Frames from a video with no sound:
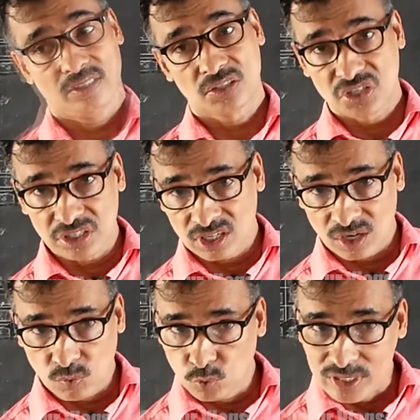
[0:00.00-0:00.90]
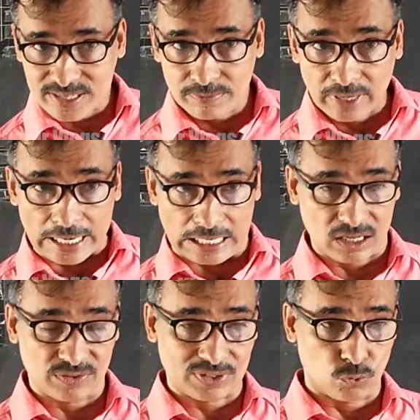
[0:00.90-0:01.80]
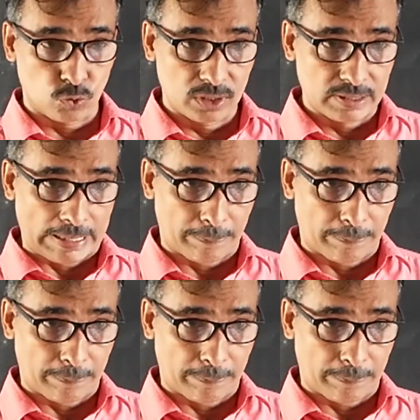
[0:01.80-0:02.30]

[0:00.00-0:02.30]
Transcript: Do you know what's the meaning of the word